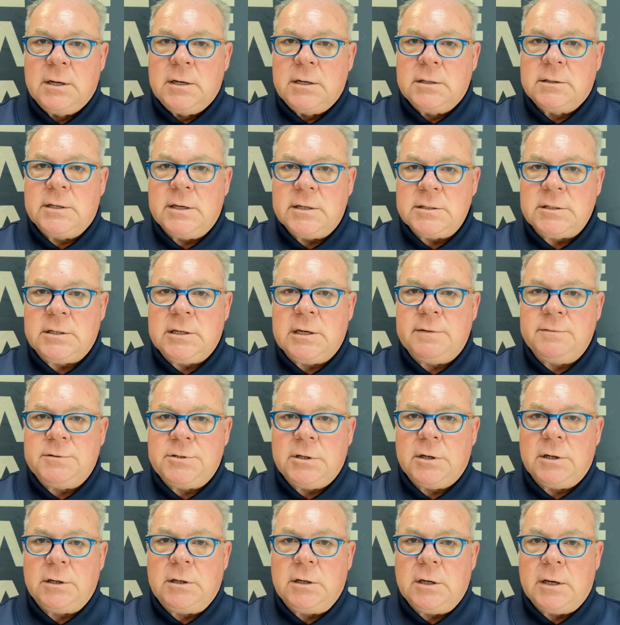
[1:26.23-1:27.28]
This gives
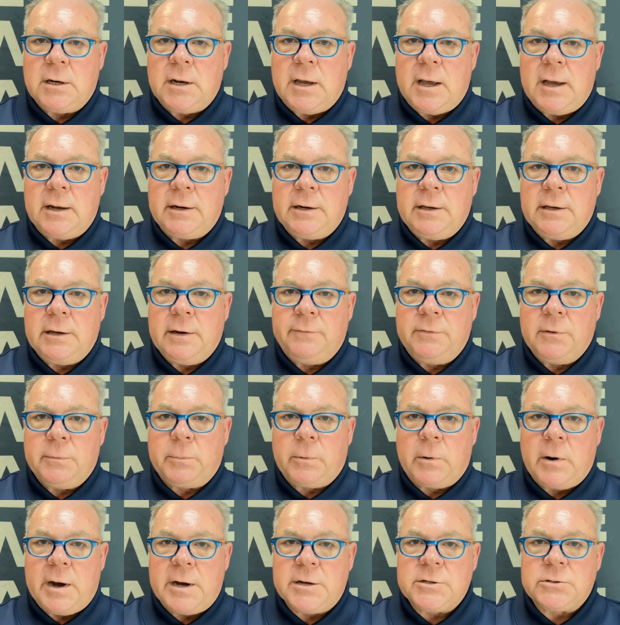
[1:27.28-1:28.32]
you a good idea of the
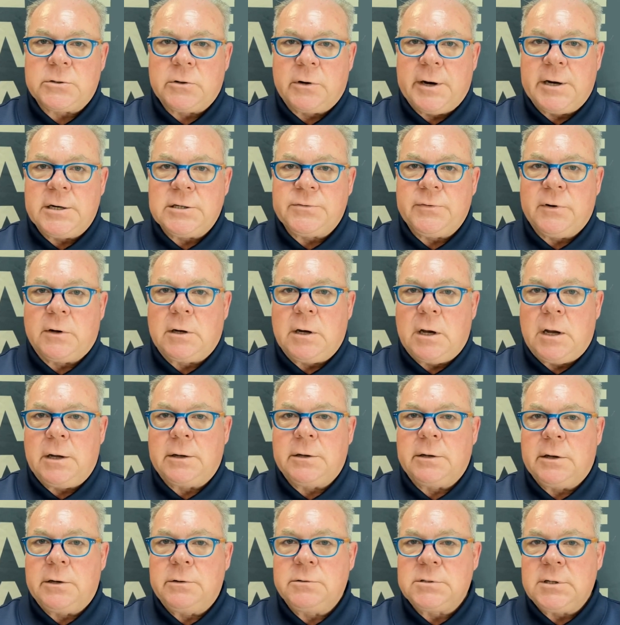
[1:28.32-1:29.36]
price range for
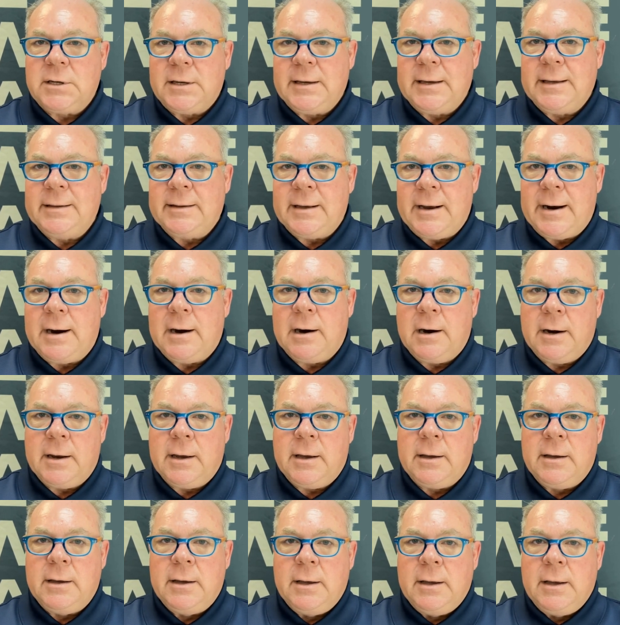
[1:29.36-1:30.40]
condos in the
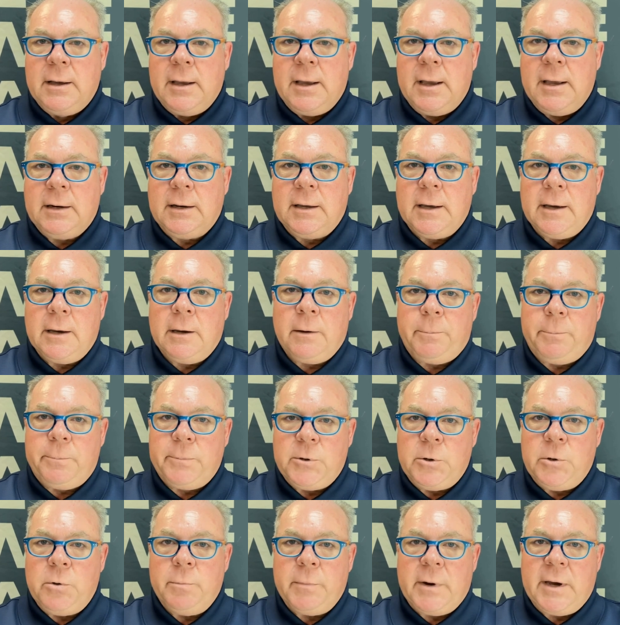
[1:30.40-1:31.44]
area and can help
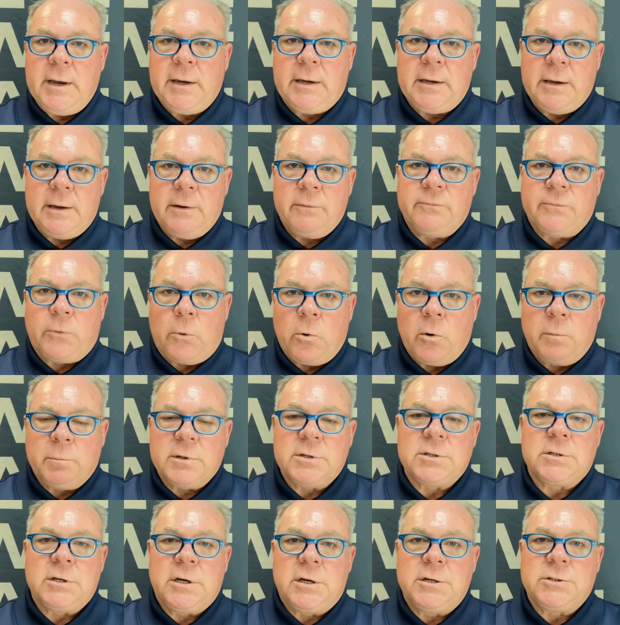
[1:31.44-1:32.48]
you make informed
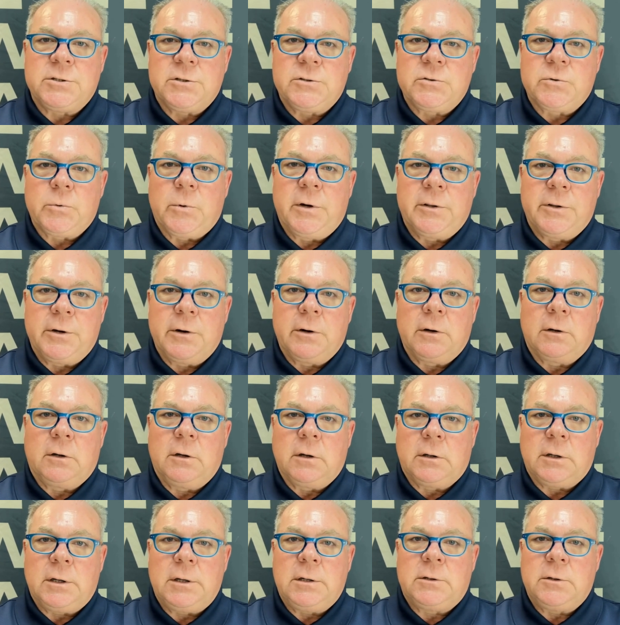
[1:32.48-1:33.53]
decisions whether you're
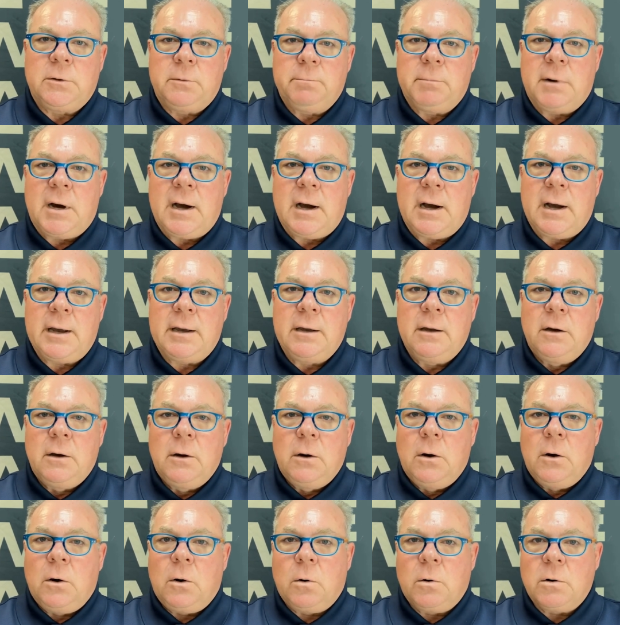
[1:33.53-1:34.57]
looking to buy
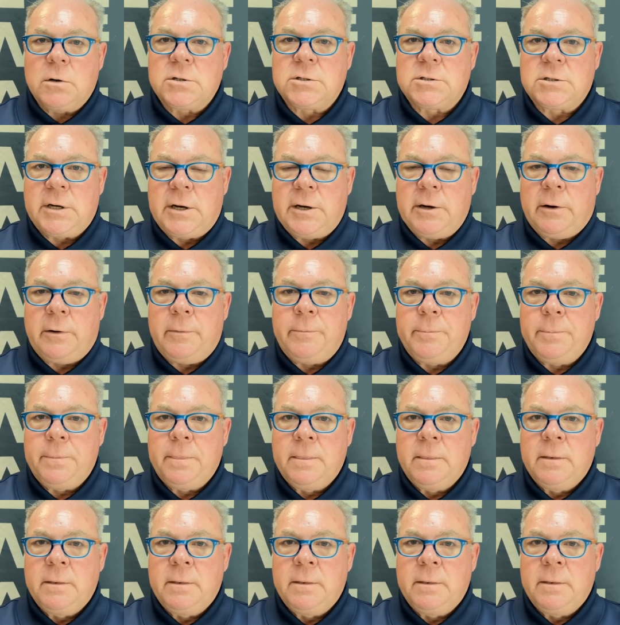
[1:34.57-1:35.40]
or sell.